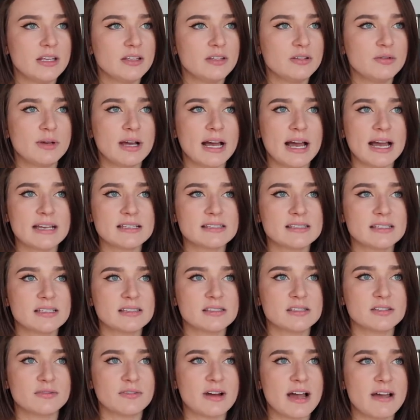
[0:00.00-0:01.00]
You guys
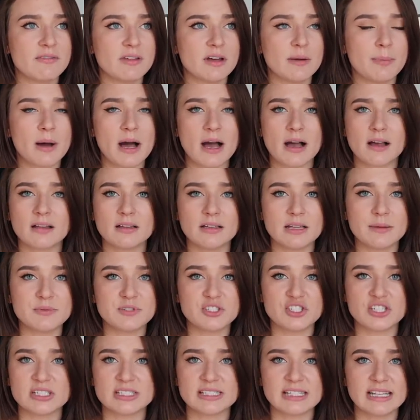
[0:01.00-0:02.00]
can survive the
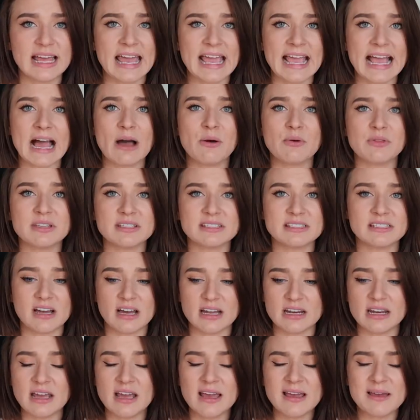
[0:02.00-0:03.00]
apocalypse just laying out in the
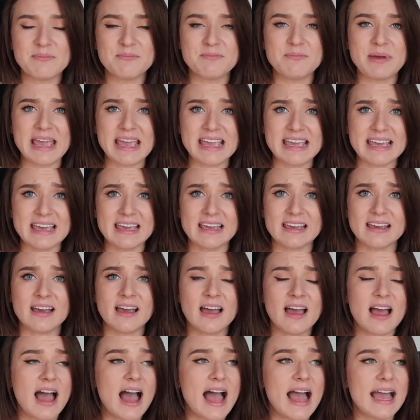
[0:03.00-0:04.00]
sun, baking.